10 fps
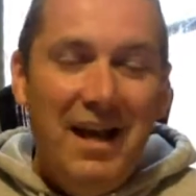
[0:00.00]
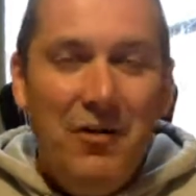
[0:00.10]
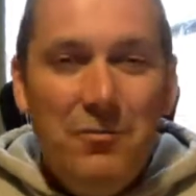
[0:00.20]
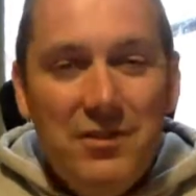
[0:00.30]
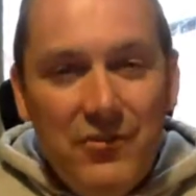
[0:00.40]

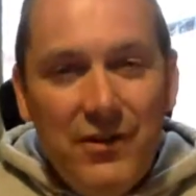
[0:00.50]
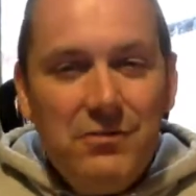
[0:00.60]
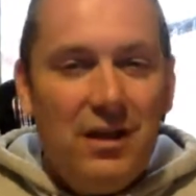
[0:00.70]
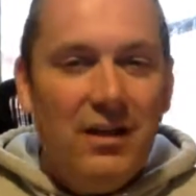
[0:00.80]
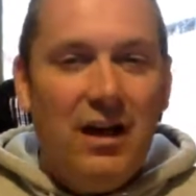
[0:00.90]
almost
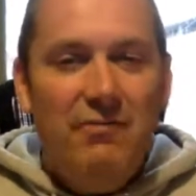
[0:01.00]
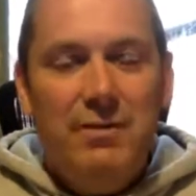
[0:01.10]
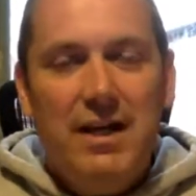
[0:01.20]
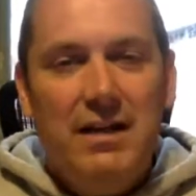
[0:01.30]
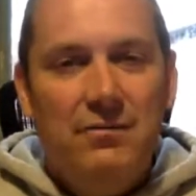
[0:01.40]
feels like life
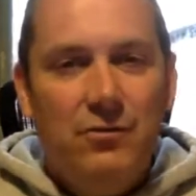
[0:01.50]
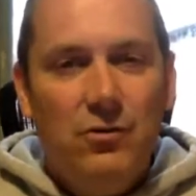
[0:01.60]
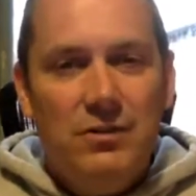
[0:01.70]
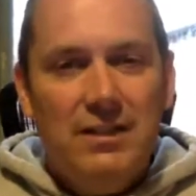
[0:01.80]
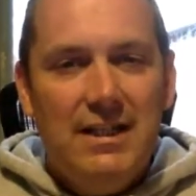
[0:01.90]
began at
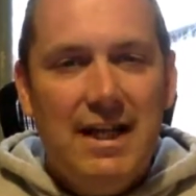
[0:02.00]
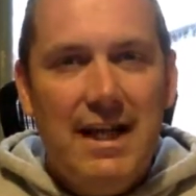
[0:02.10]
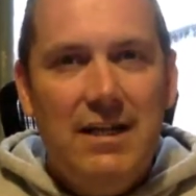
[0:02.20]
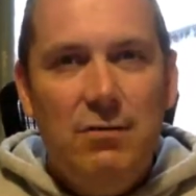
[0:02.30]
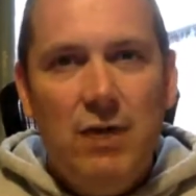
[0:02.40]
40
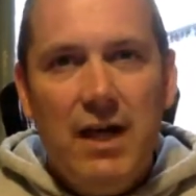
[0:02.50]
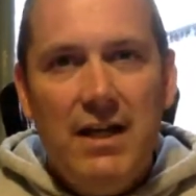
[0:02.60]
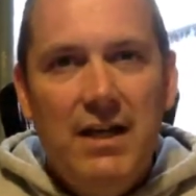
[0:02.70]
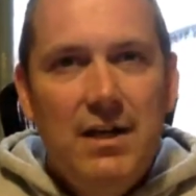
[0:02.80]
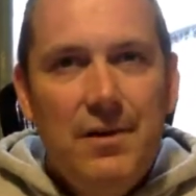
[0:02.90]
in a way